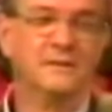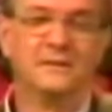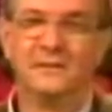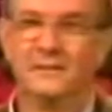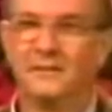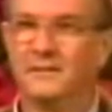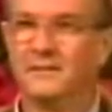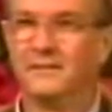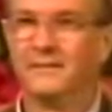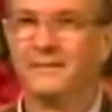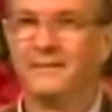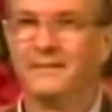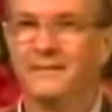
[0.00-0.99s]

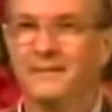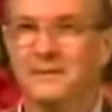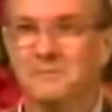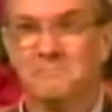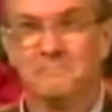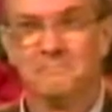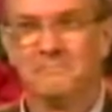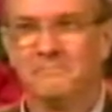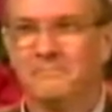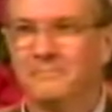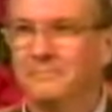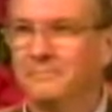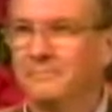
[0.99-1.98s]

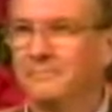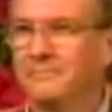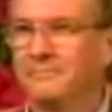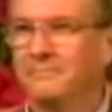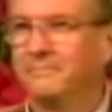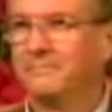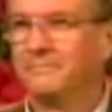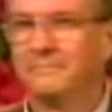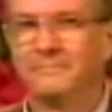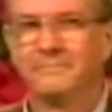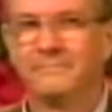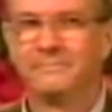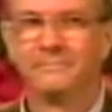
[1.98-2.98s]

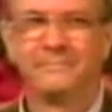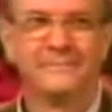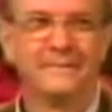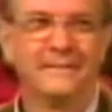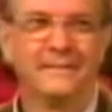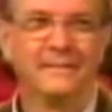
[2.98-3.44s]
[no speech]